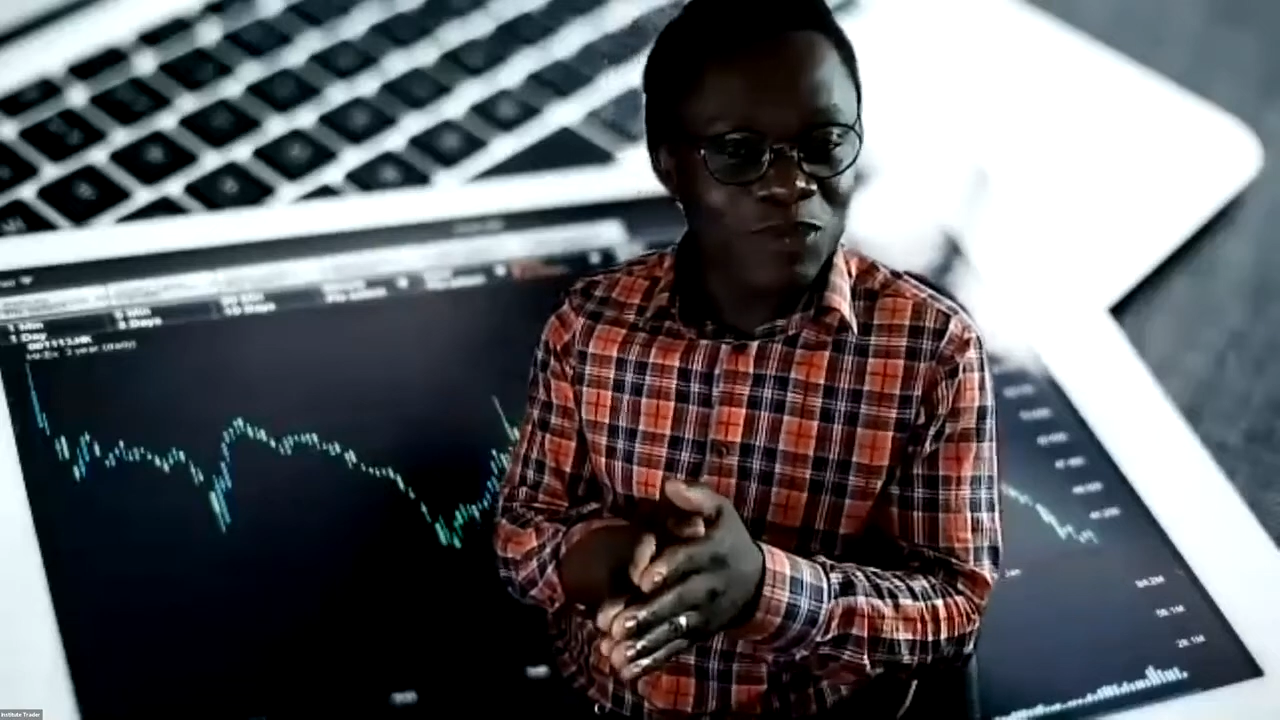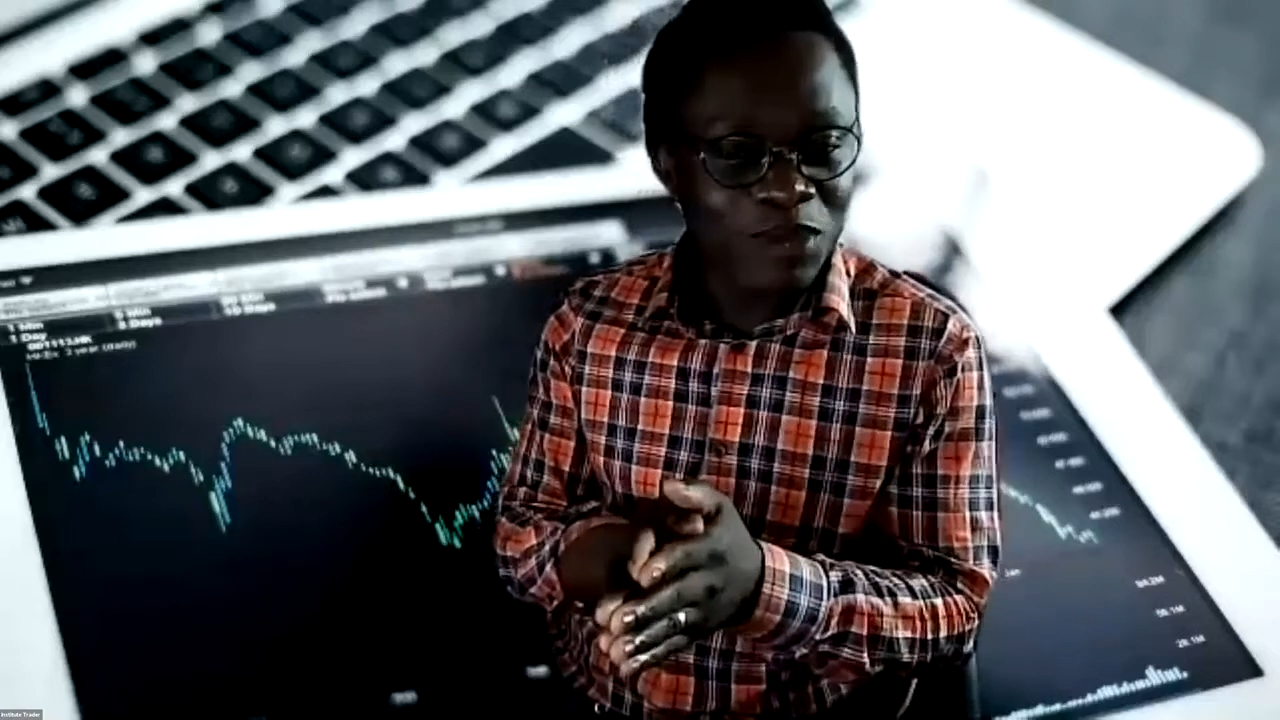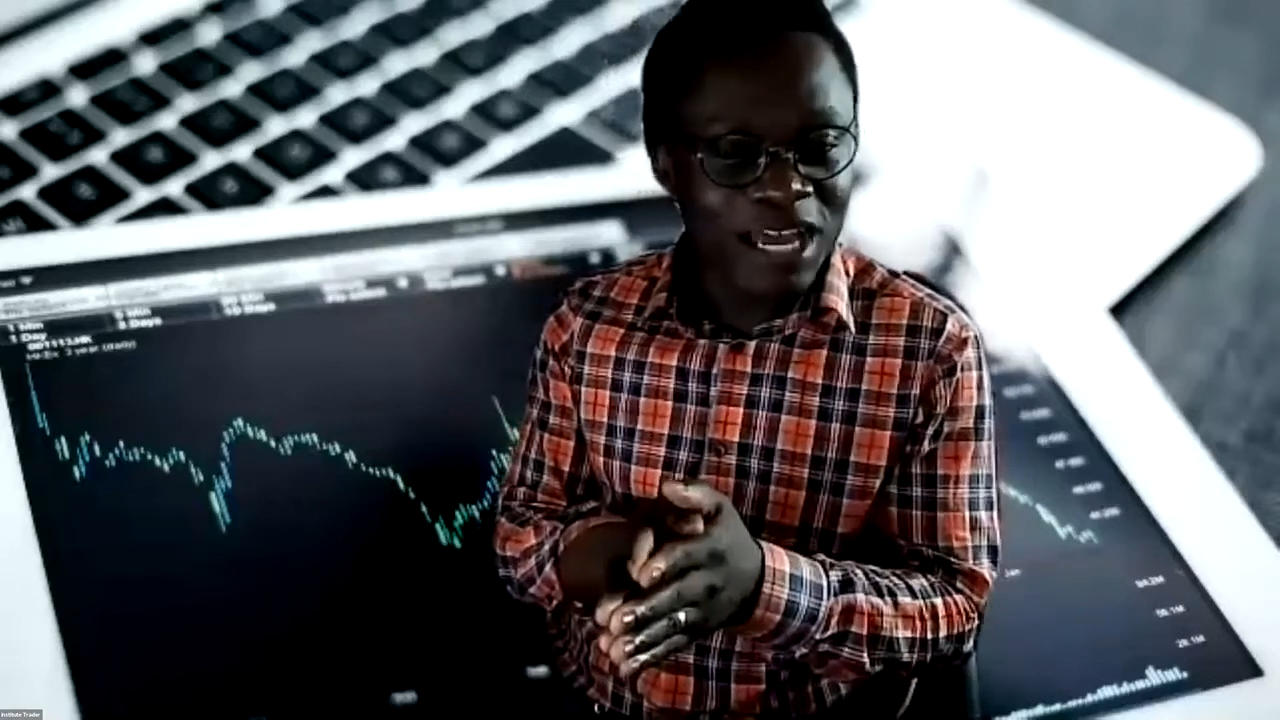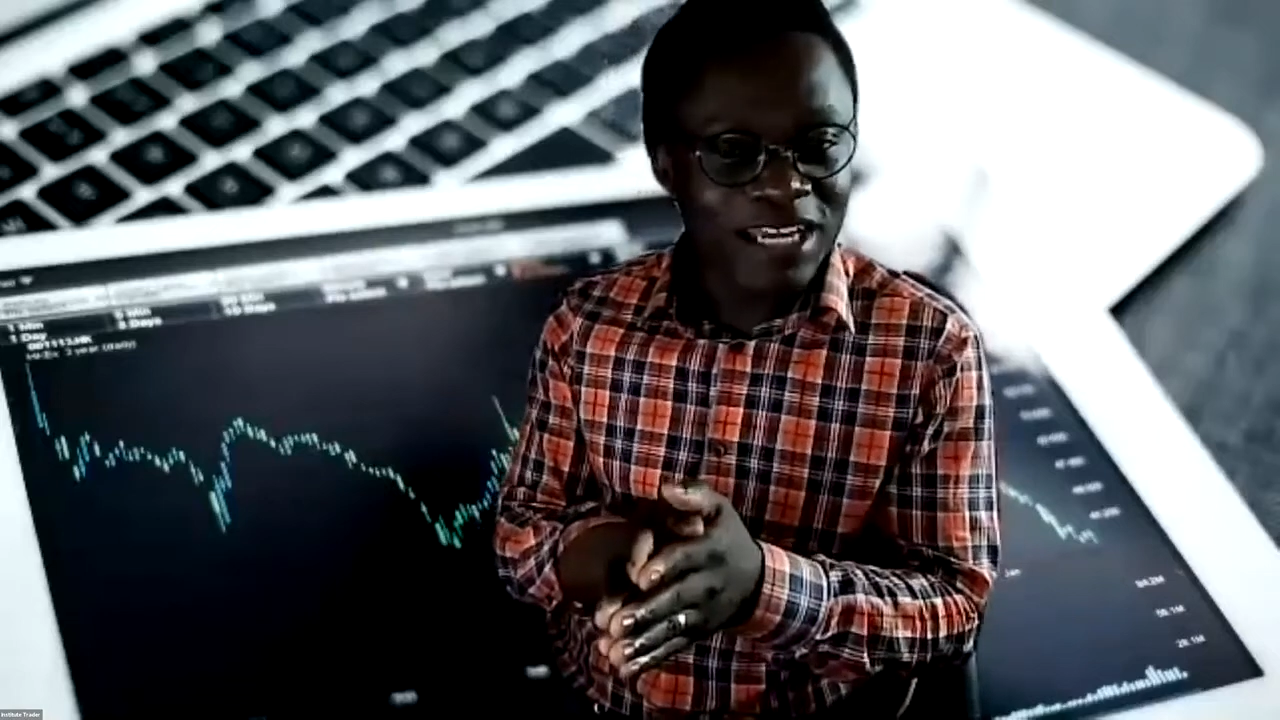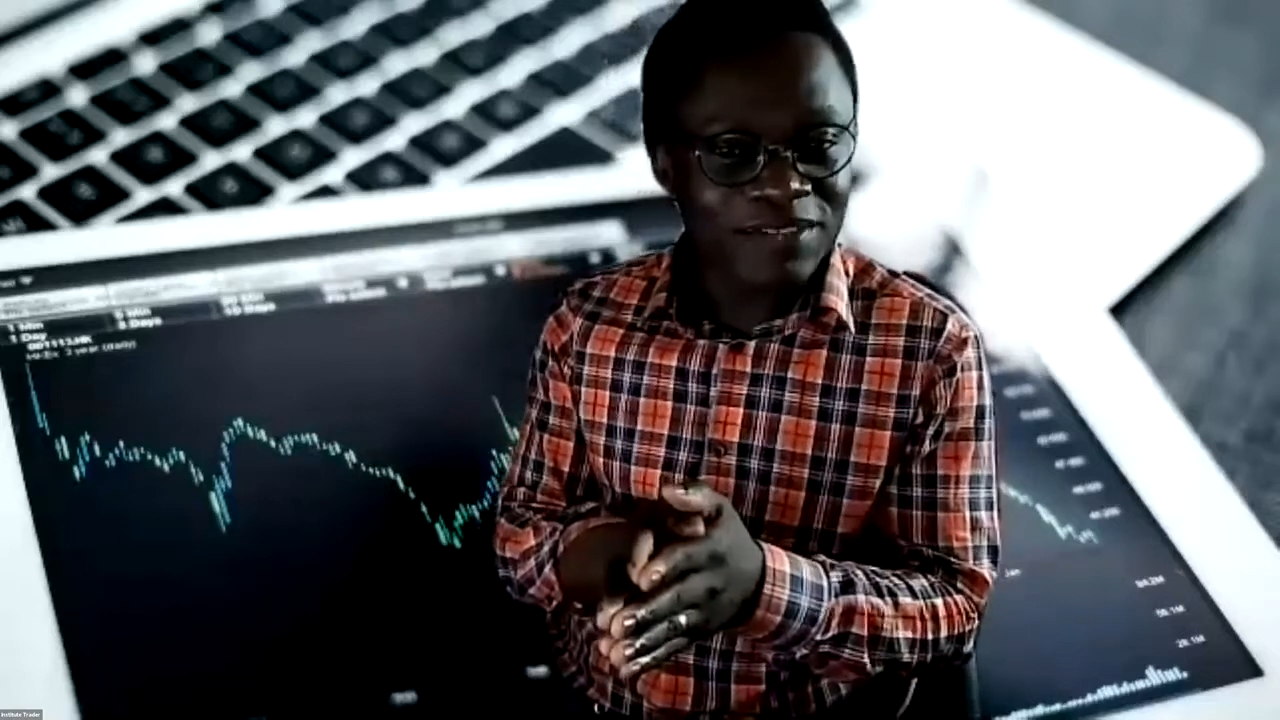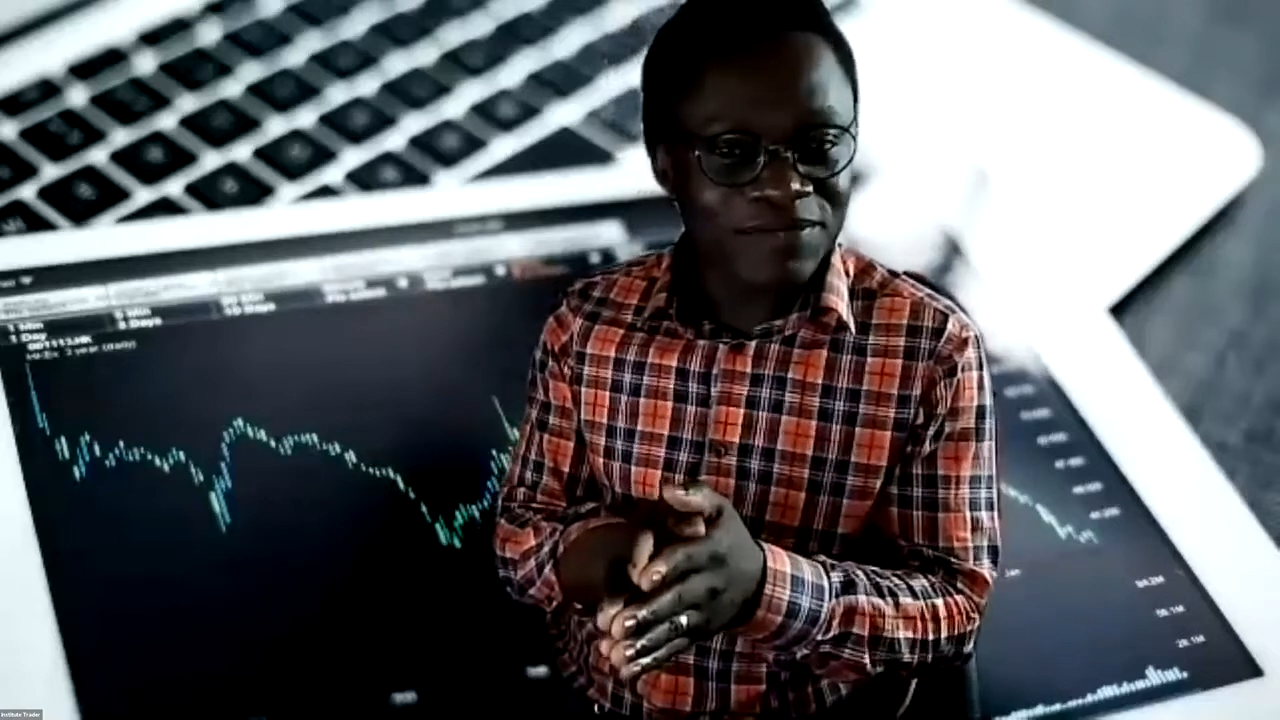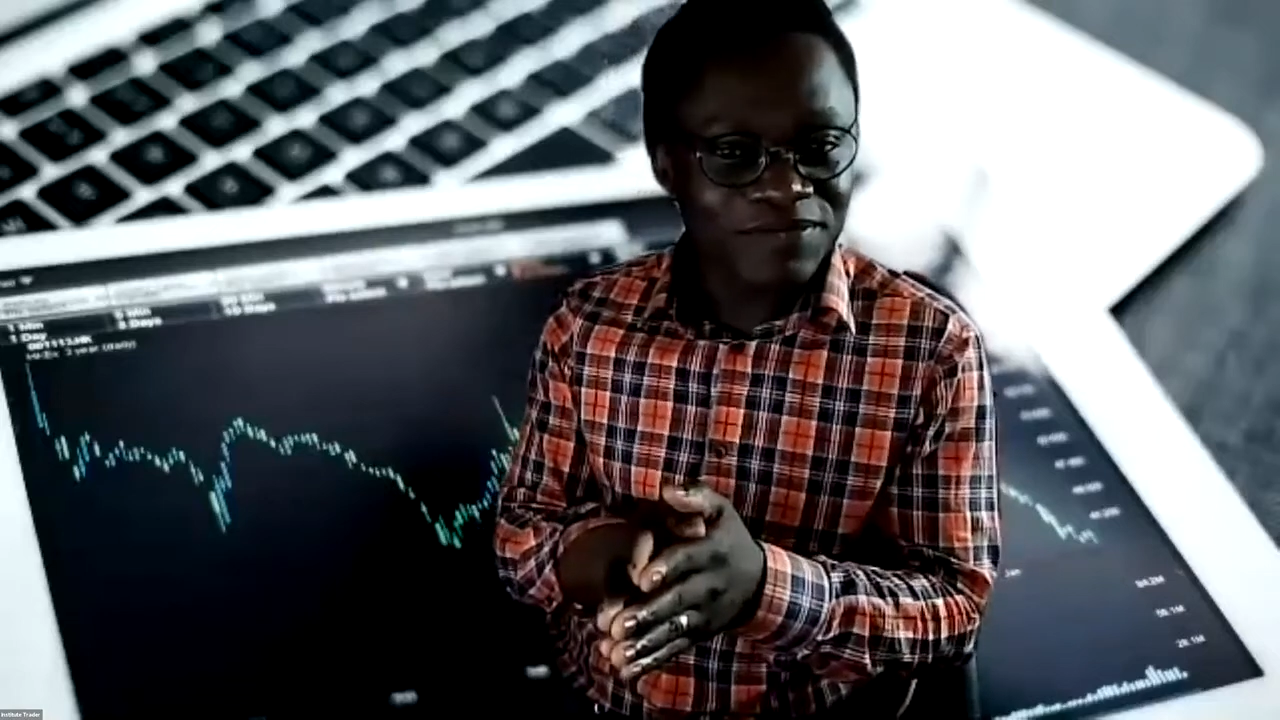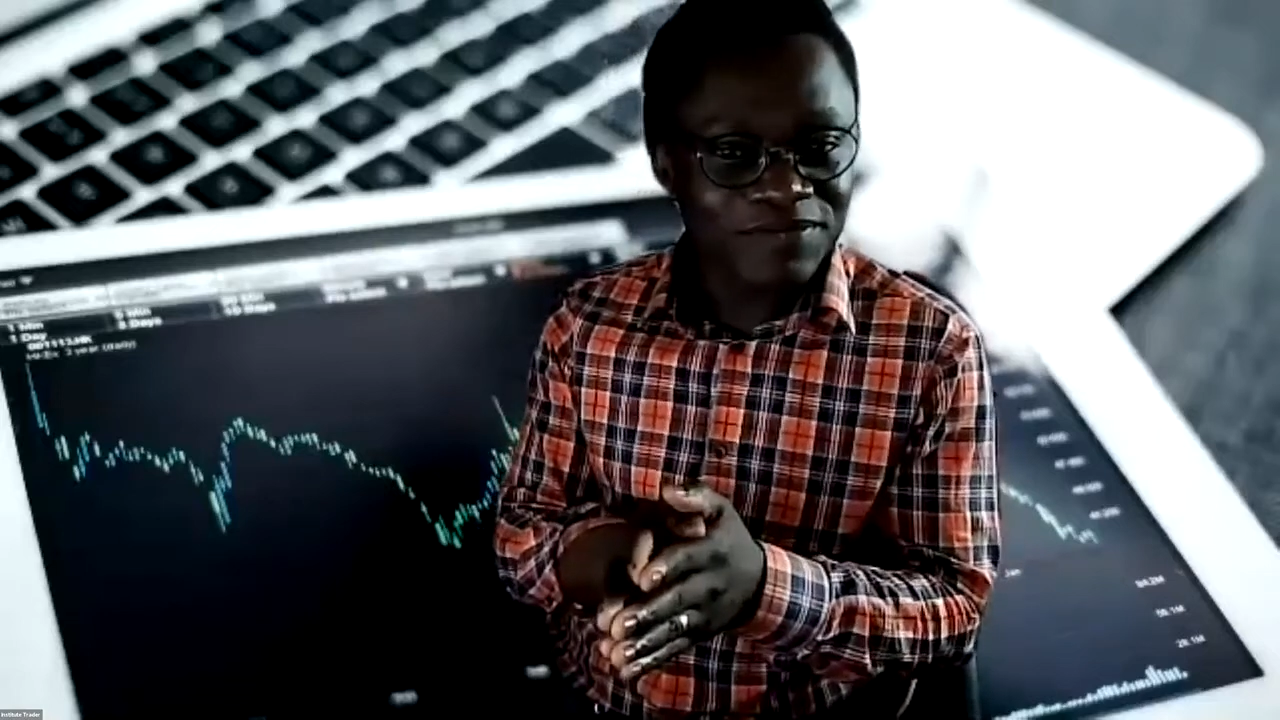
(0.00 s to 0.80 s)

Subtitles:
to buy it,